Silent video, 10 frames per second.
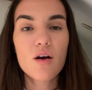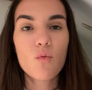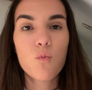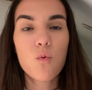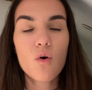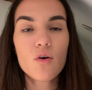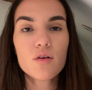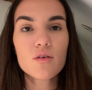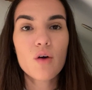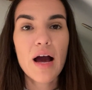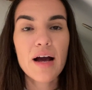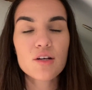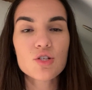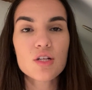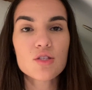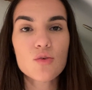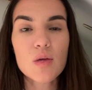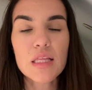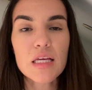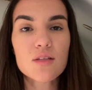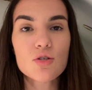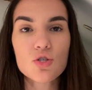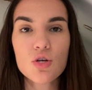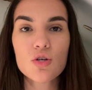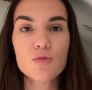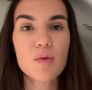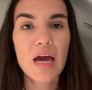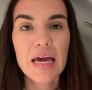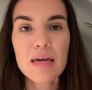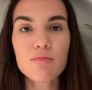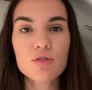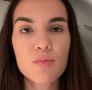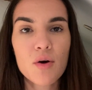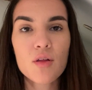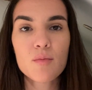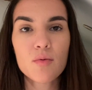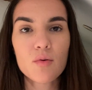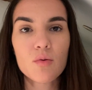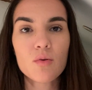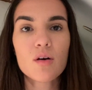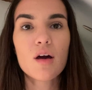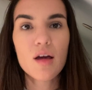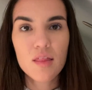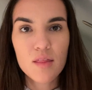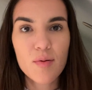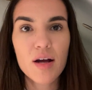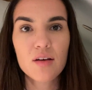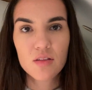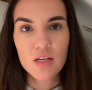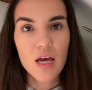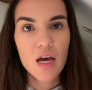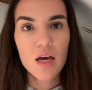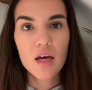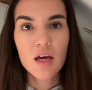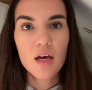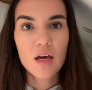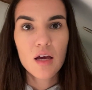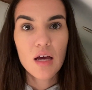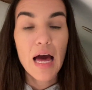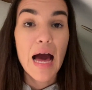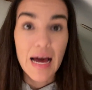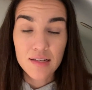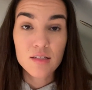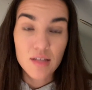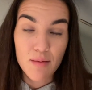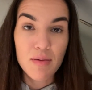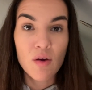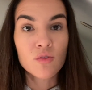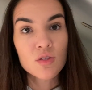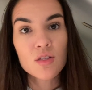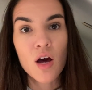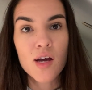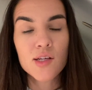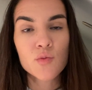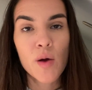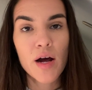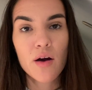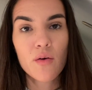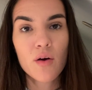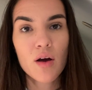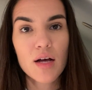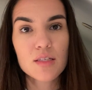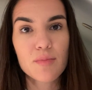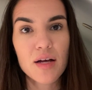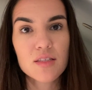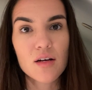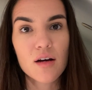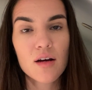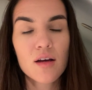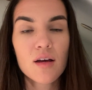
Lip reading: what actually do we need to do to be able to put the ball in the back of the net and it be onside as well as a matter?